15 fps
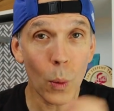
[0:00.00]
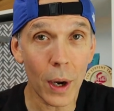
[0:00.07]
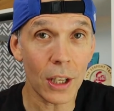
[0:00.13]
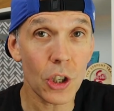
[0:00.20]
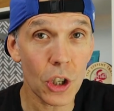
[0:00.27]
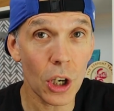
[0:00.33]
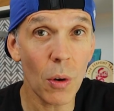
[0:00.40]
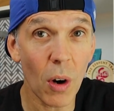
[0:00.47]

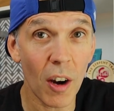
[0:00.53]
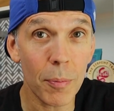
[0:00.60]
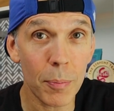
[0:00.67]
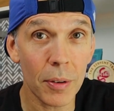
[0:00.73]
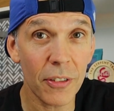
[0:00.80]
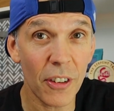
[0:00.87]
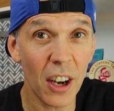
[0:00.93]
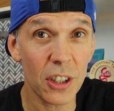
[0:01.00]
which shoe I've
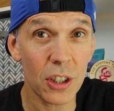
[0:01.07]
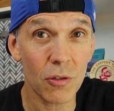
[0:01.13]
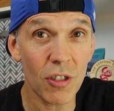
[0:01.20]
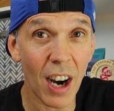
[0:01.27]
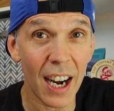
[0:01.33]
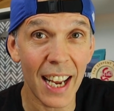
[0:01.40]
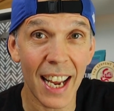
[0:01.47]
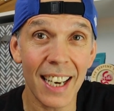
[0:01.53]
preferred to
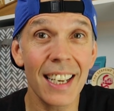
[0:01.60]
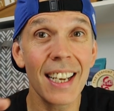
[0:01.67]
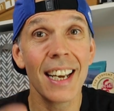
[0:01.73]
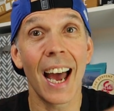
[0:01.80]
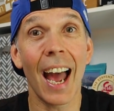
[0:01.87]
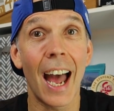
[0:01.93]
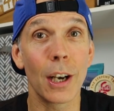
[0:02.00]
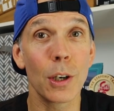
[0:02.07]
run in
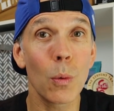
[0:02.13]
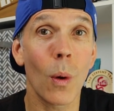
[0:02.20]
and